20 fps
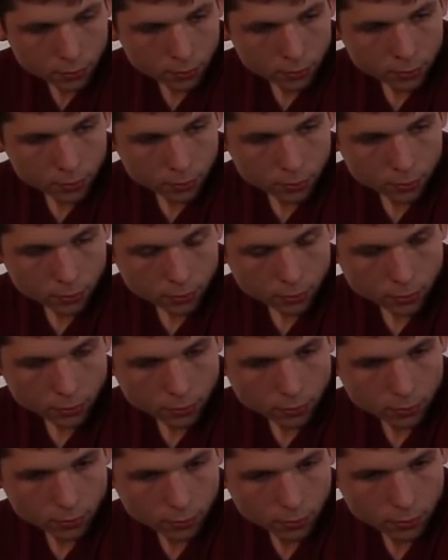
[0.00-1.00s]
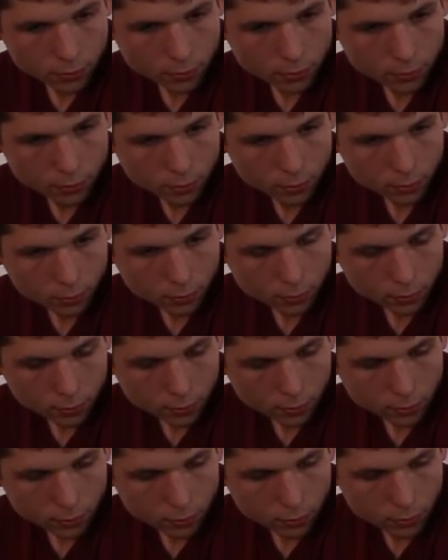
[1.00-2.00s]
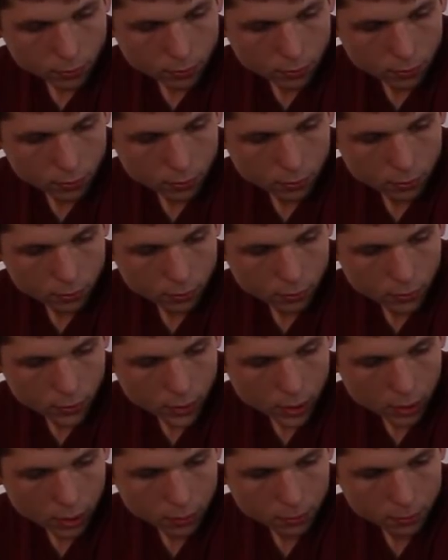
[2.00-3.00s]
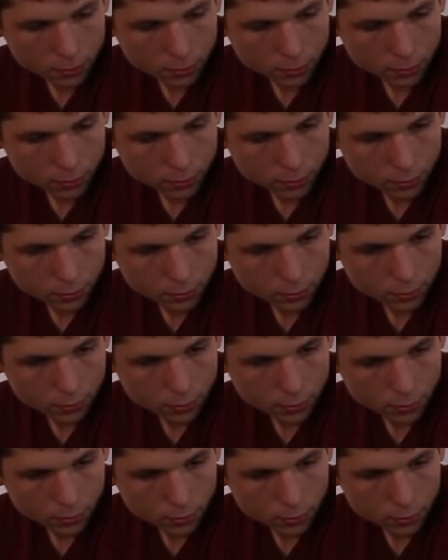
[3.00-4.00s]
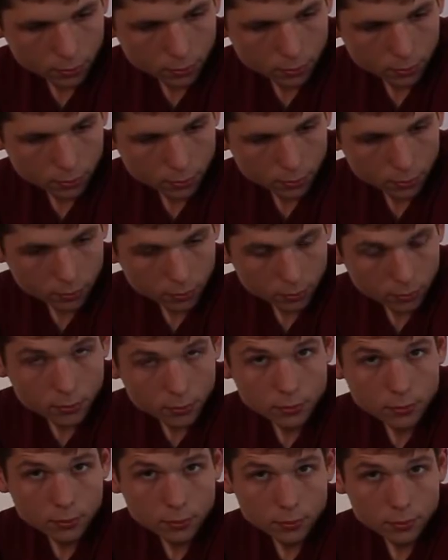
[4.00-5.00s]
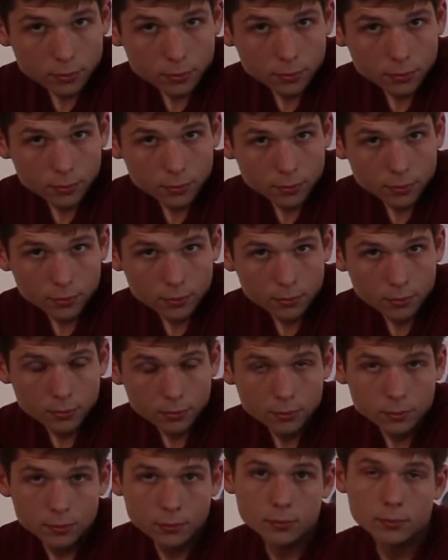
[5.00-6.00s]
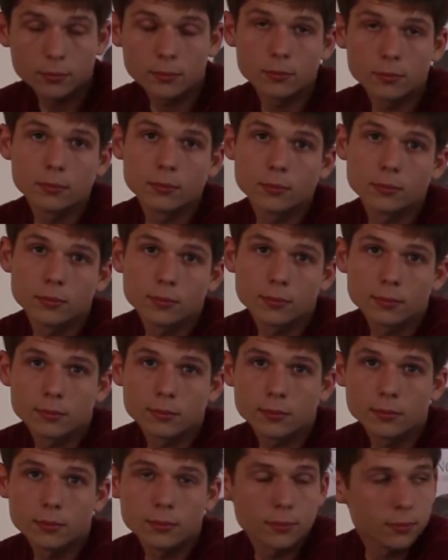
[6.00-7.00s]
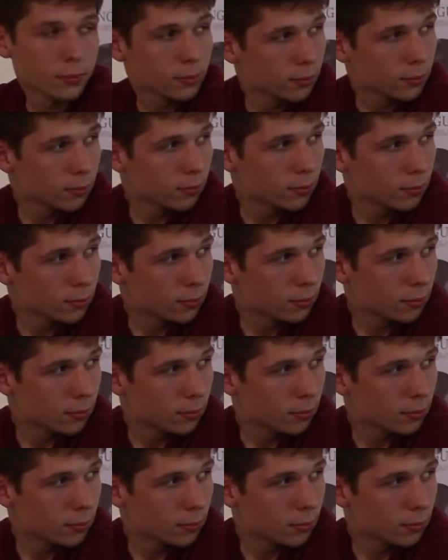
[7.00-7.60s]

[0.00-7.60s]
(silent)